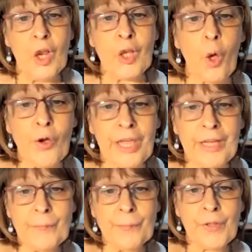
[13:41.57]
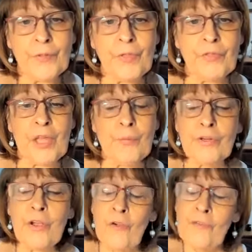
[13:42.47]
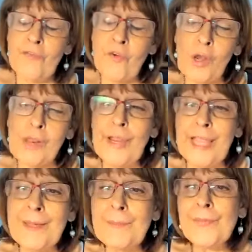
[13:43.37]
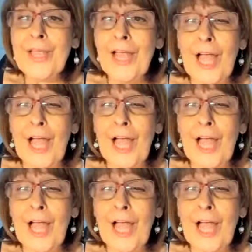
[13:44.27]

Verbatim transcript: longing that they would follow him